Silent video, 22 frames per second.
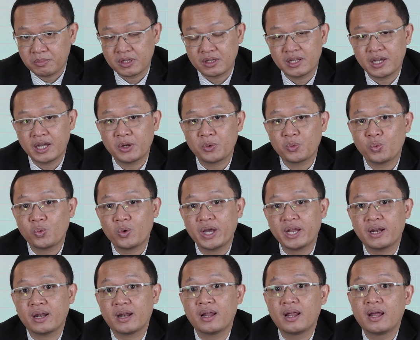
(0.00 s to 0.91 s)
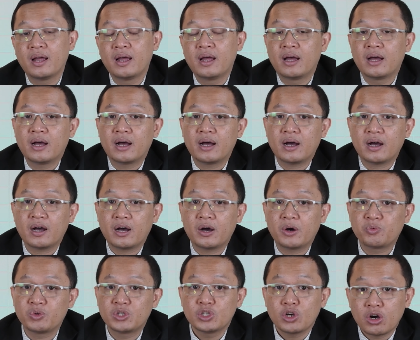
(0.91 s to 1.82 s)
But then when
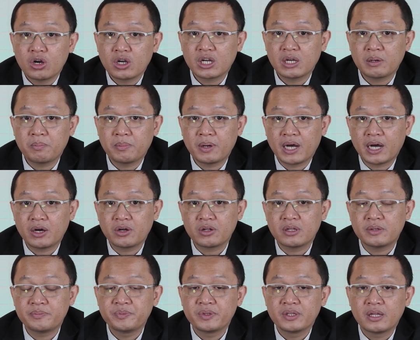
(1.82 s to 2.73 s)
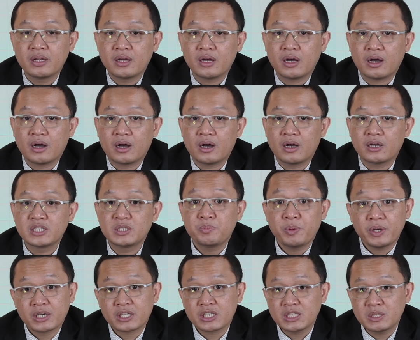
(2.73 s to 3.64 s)
we talk about
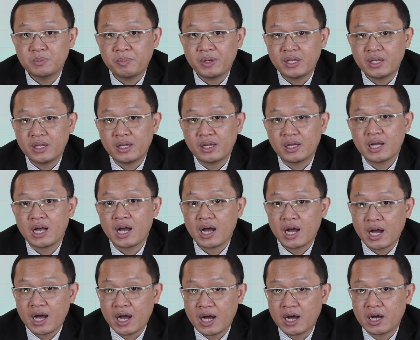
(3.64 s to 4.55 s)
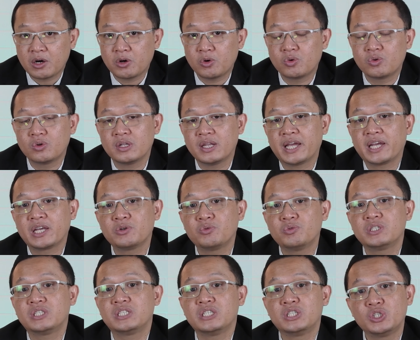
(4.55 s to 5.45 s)
speaker's meaning, how
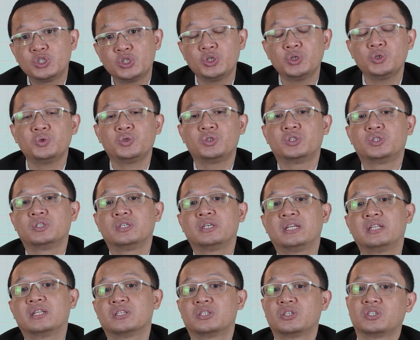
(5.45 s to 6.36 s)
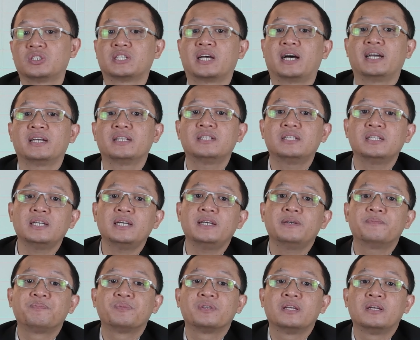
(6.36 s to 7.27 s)
language is used in the
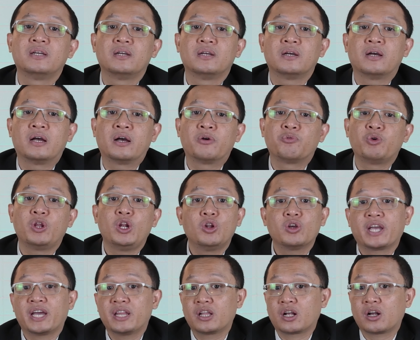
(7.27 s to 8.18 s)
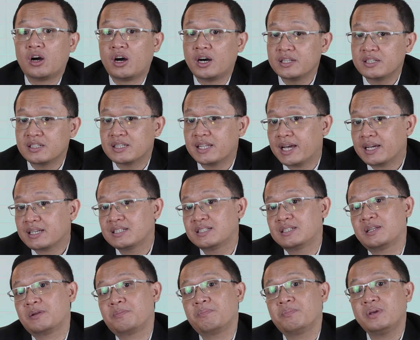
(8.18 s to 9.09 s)
society, we look at the
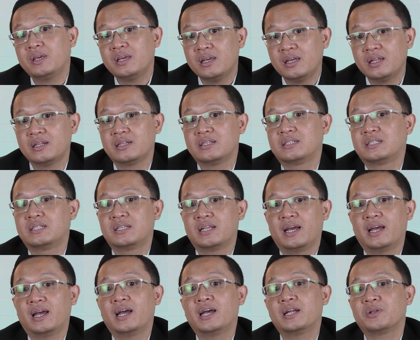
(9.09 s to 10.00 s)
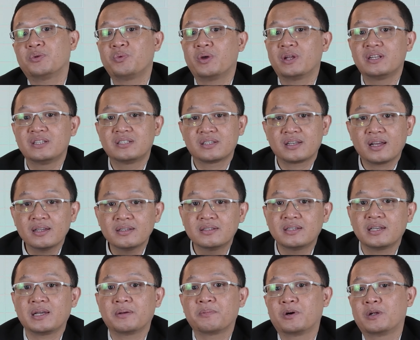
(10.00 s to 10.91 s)
context, it means that we are
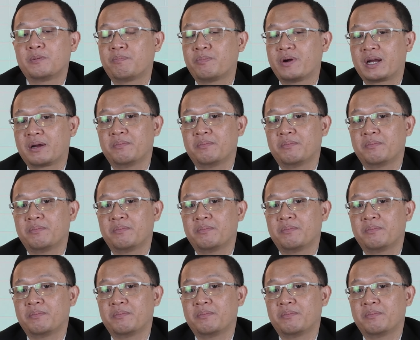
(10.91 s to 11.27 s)
discussing about